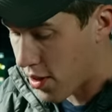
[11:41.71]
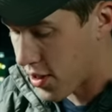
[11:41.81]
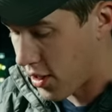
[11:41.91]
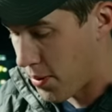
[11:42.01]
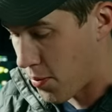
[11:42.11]
It's a
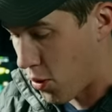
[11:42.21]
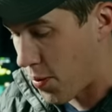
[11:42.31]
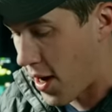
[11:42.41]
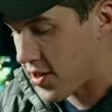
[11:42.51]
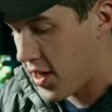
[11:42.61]
little bit more
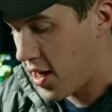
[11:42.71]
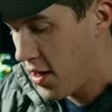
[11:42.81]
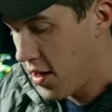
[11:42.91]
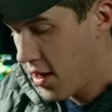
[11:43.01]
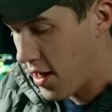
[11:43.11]
pricey.
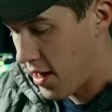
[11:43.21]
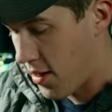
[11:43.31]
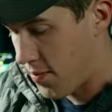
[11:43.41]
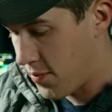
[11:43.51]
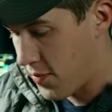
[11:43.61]

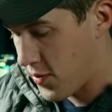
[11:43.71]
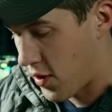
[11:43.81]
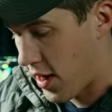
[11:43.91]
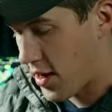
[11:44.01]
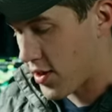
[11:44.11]
Um, so
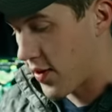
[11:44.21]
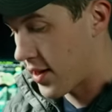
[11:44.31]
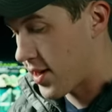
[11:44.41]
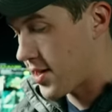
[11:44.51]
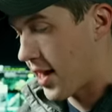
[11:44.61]
that is something
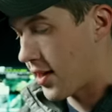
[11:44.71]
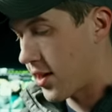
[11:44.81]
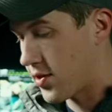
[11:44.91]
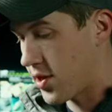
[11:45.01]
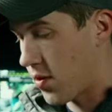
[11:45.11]
to take into
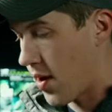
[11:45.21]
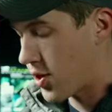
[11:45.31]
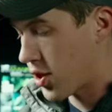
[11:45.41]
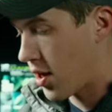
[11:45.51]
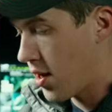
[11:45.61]

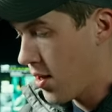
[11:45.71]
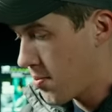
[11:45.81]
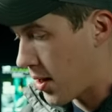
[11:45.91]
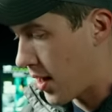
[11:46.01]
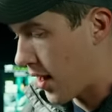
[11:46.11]
consideration,
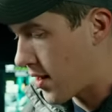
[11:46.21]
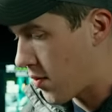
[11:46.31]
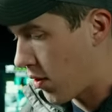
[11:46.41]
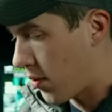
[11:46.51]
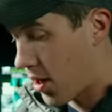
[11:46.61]
but I didn't
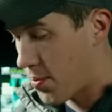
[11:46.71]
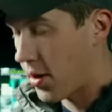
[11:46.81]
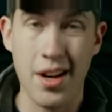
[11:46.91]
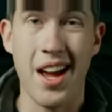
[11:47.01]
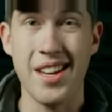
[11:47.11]
really want to
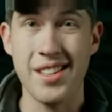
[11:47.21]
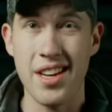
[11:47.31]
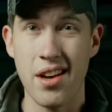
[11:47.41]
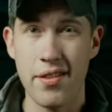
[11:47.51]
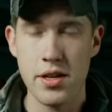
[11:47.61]
an
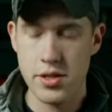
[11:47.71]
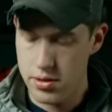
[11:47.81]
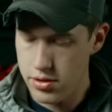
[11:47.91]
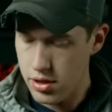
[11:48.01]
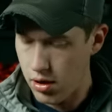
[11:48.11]
IED on this.
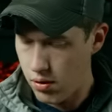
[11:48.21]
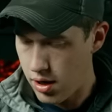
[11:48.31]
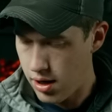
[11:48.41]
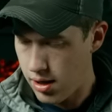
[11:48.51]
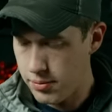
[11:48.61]
So
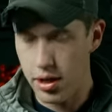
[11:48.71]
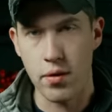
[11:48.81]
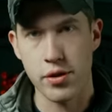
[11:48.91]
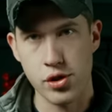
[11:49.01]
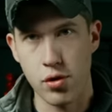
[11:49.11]
I'm gonna
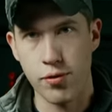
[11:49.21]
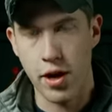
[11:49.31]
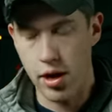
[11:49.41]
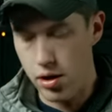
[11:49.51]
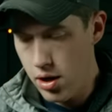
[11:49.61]
run
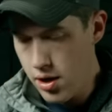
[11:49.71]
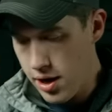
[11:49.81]
Surefire.